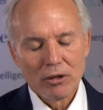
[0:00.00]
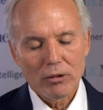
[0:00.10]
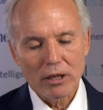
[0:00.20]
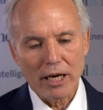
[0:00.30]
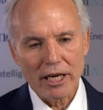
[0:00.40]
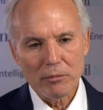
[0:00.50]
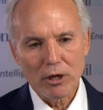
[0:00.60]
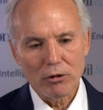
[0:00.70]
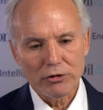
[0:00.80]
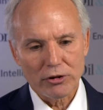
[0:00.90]
Well,
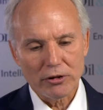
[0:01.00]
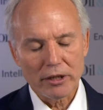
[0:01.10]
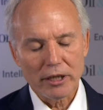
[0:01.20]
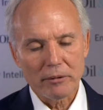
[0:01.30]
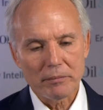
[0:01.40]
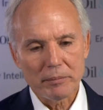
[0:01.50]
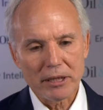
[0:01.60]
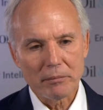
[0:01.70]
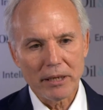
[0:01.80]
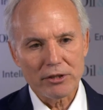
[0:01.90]
IMO will certainly
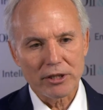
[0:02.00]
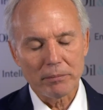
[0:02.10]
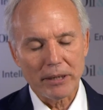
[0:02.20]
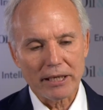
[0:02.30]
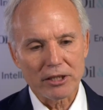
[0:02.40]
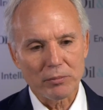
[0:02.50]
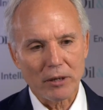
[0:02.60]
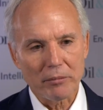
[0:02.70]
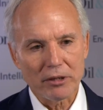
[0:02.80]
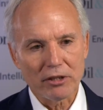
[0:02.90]
be a major impact. It's
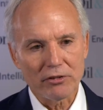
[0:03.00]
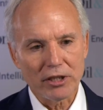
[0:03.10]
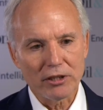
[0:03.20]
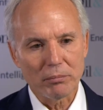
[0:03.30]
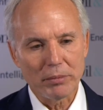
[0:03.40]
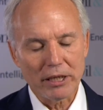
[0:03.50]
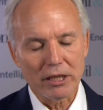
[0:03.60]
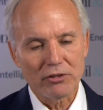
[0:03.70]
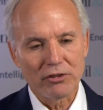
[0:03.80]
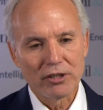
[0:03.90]
probably the single
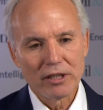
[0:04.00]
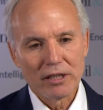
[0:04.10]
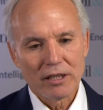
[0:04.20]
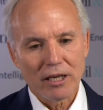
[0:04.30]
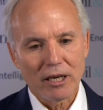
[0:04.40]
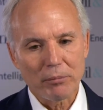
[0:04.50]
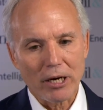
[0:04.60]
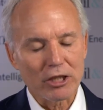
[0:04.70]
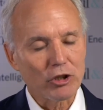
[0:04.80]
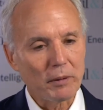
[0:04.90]
biggest
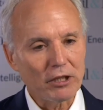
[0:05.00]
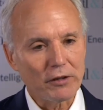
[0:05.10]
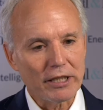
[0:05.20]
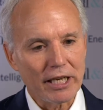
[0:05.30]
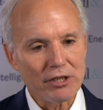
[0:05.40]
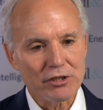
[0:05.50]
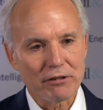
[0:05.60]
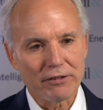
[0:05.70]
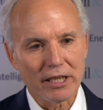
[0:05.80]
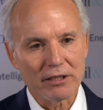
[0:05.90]
product specification
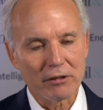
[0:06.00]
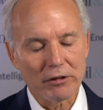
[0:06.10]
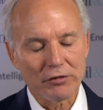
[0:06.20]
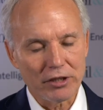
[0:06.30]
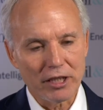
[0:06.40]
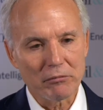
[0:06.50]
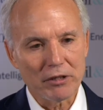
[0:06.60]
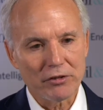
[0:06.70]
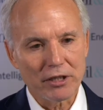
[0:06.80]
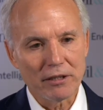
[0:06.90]
event that we've seen.
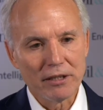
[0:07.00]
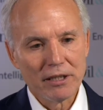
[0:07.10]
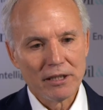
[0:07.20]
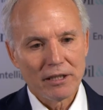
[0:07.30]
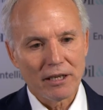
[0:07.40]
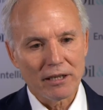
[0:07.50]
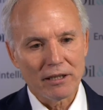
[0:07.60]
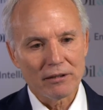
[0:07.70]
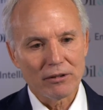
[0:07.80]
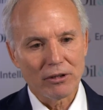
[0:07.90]
We've seen
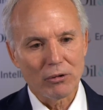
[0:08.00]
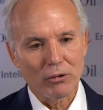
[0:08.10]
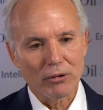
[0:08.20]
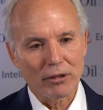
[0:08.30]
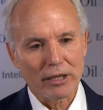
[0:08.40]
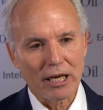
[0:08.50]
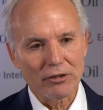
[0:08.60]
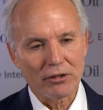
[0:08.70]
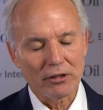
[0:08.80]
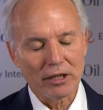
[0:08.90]
lower
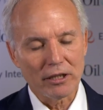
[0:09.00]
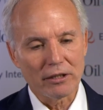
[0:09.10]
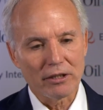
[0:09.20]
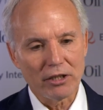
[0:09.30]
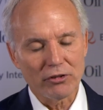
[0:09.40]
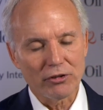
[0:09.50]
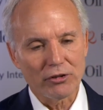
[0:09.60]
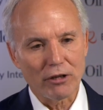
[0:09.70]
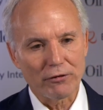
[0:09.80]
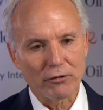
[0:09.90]
gasoline and diesel
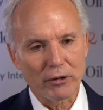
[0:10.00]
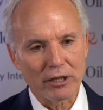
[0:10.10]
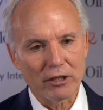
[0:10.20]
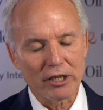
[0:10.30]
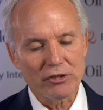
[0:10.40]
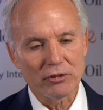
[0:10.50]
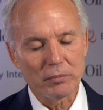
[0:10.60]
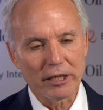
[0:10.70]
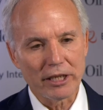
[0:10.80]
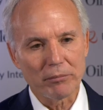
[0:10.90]
sulfur regulations
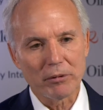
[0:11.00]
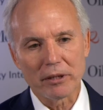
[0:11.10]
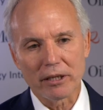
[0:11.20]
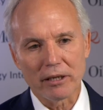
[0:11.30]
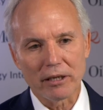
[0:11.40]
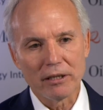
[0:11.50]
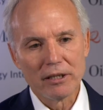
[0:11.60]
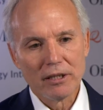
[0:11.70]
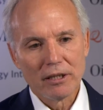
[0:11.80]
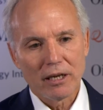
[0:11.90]
being implemented on
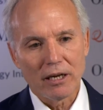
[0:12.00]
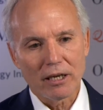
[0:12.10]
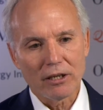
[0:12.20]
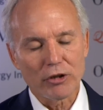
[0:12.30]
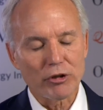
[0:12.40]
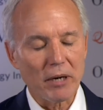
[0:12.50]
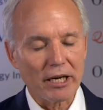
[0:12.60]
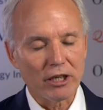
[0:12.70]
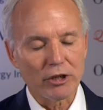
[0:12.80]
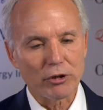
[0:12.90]
a country by
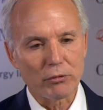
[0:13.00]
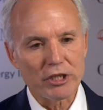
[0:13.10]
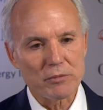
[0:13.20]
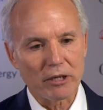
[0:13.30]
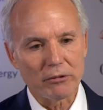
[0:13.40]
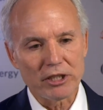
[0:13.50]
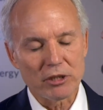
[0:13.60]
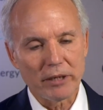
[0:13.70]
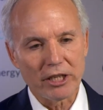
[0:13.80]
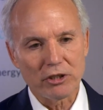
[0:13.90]
country or region by
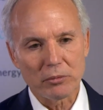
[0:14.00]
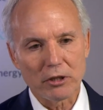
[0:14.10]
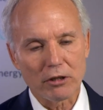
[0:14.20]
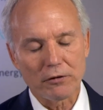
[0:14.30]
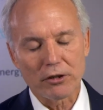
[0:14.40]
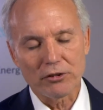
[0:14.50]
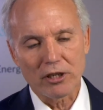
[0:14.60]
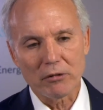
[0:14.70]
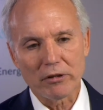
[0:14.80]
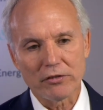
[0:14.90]
region basis. This is the first
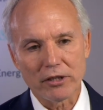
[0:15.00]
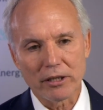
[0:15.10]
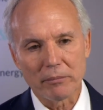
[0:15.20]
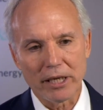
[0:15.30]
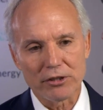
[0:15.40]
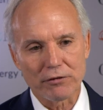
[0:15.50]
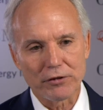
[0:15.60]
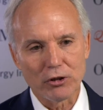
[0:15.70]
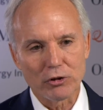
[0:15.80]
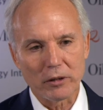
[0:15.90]
time we've seen a major
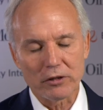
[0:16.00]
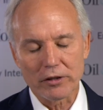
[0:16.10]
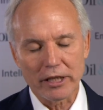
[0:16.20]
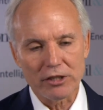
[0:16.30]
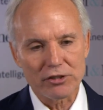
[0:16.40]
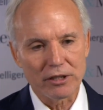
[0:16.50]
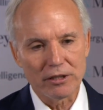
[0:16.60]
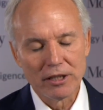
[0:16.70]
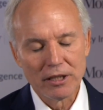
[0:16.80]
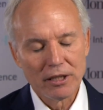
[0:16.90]
fuel specification
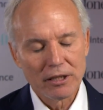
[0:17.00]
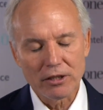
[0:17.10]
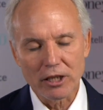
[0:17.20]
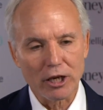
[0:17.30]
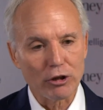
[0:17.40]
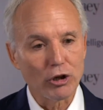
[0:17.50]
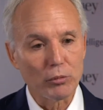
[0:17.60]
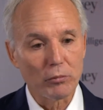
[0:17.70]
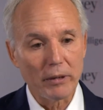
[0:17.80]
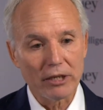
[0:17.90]
done on a
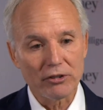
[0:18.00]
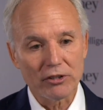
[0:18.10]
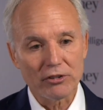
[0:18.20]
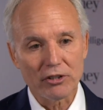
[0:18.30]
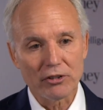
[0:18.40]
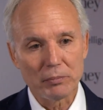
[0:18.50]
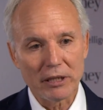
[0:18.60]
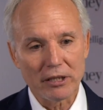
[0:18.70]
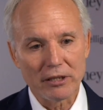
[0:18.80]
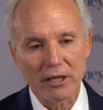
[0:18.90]
global basis, and it's
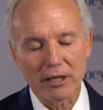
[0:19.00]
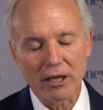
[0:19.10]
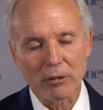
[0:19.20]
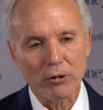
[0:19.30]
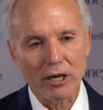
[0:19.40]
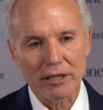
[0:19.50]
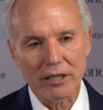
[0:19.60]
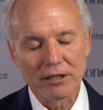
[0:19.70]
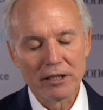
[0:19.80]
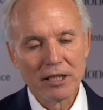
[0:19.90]
being done on a
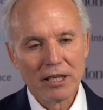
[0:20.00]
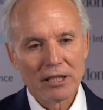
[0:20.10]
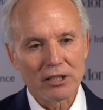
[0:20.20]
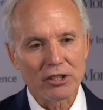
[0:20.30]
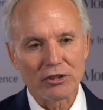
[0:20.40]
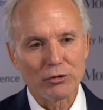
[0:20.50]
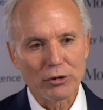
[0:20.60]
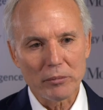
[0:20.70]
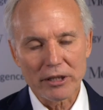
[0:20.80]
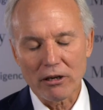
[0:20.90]
product that's
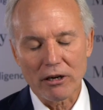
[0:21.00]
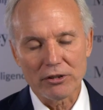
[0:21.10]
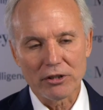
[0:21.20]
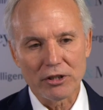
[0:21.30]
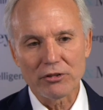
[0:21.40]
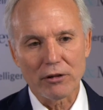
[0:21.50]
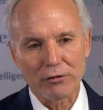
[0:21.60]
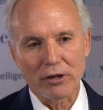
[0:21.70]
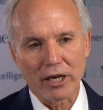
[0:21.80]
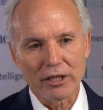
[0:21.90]
extremely hard to
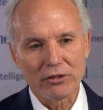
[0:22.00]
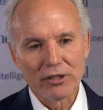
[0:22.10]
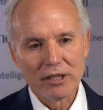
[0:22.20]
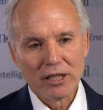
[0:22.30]
desulfurize.